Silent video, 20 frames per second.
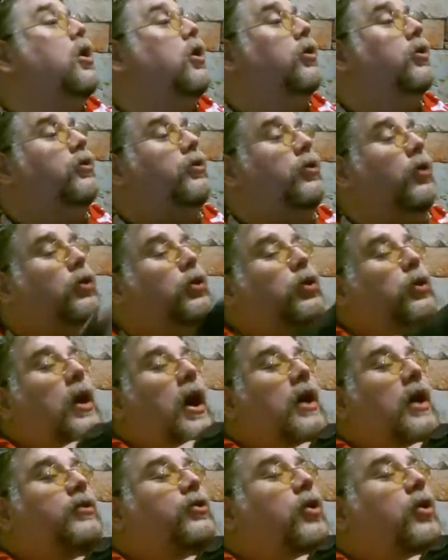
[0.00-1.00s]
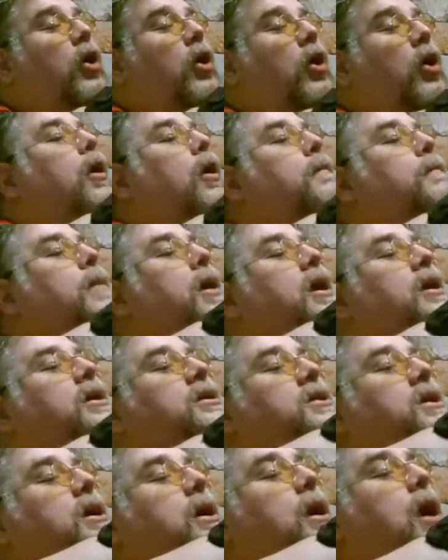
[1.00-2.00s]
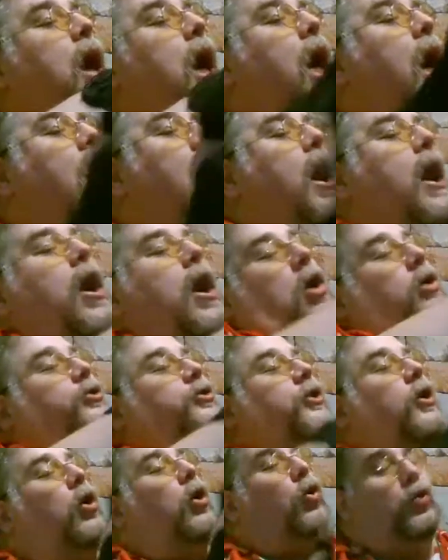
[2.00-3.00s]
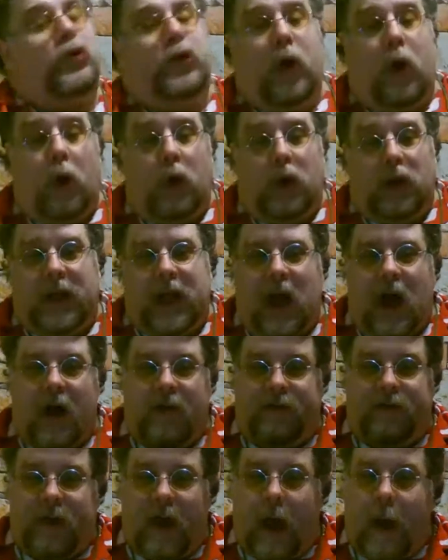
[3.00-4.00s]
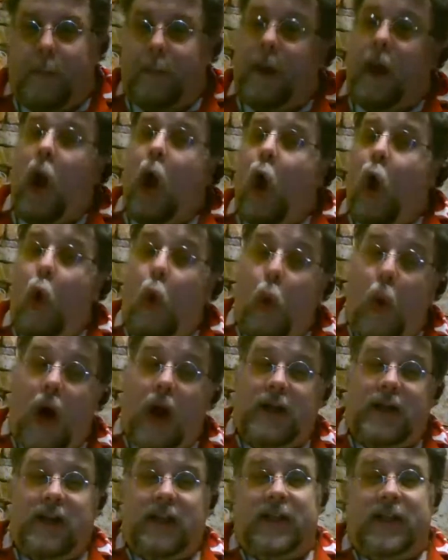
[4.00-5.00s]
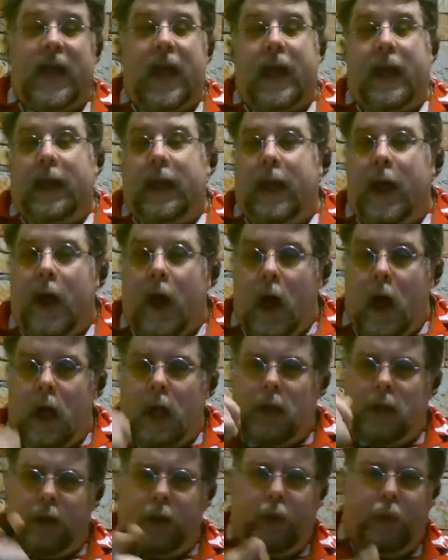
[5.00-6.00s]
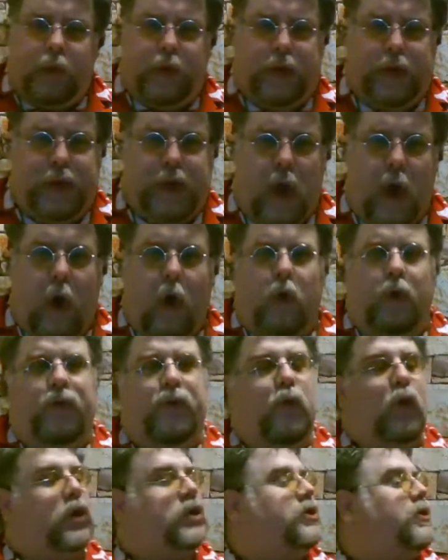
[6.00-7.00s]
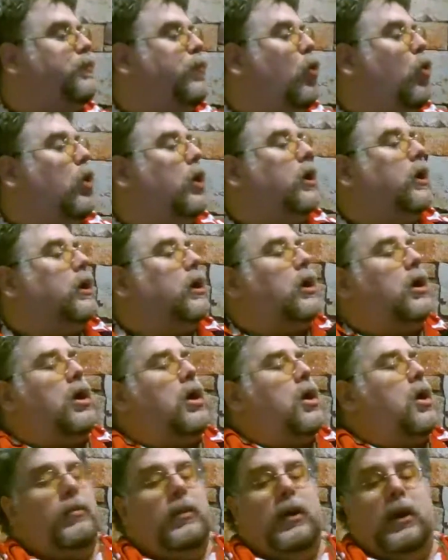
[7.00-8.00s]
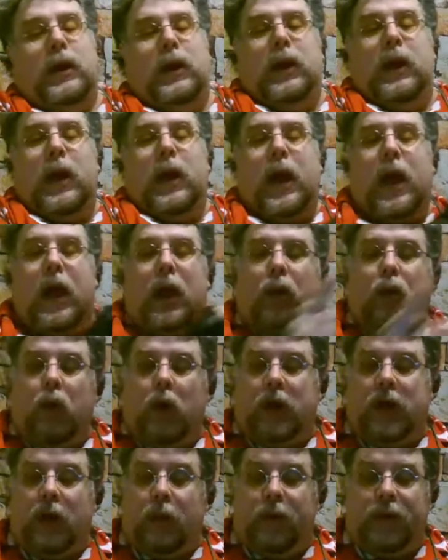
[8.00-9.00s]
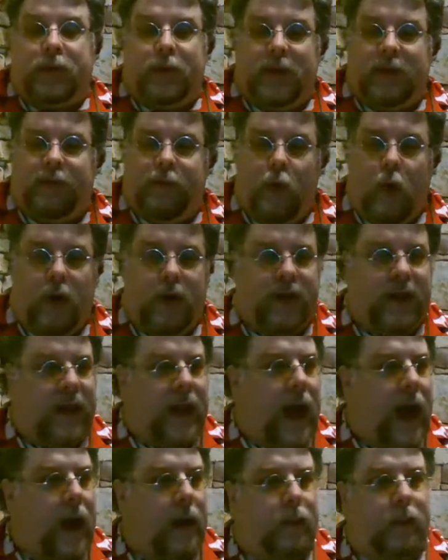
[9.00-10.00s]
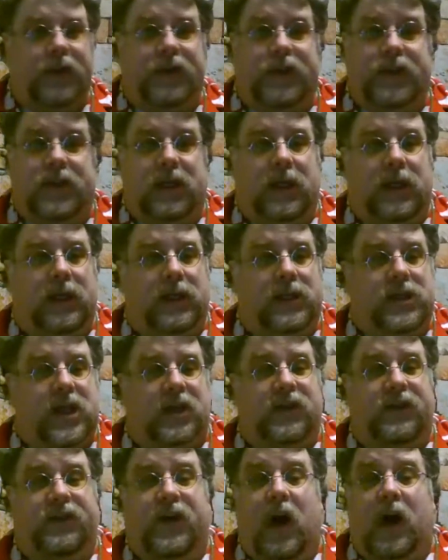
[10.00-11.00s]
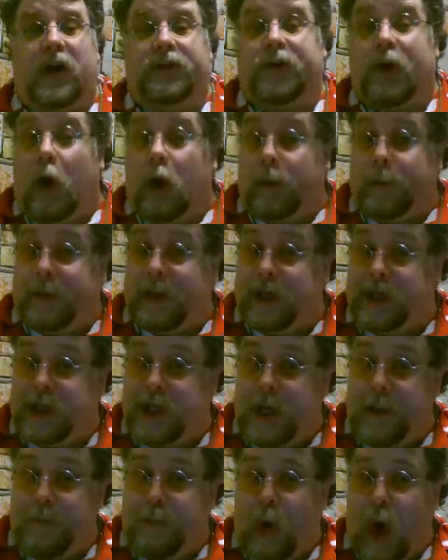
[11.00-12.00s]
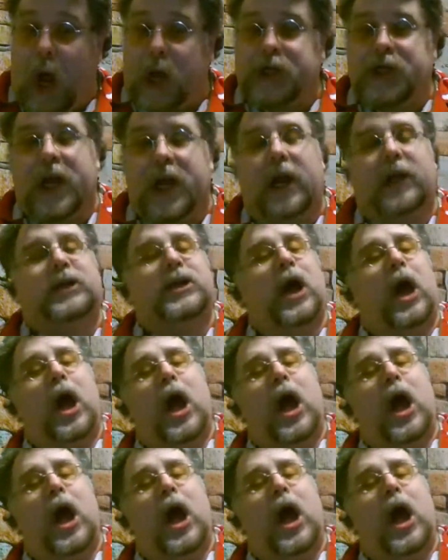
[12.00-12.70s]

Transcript: So you guys are amazing. I also, totally off topic, want to thank Luke Stone for supporting me and working with me for the Hybrids, the Sons of Gods RPG project.